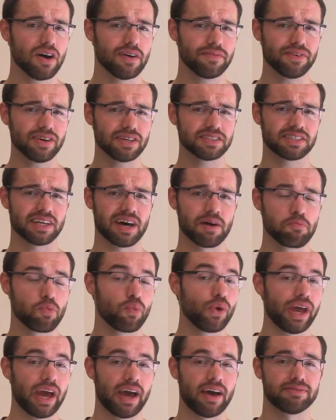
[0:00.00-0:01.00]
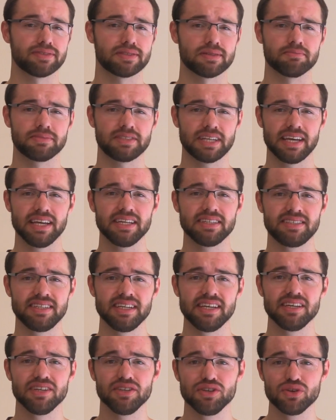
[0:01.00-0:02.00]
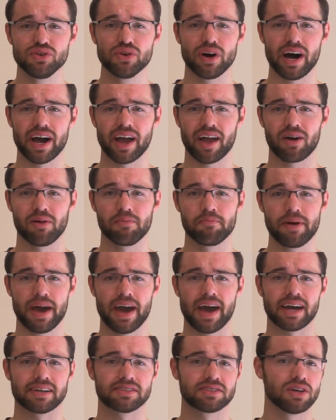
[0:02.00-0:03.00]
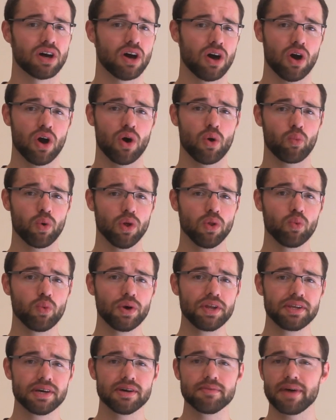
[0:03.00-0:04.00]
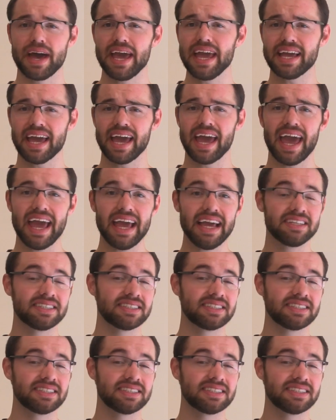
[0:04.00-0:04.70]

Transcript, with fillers: First up, we have some tasty new icon packs. Will Windham, aka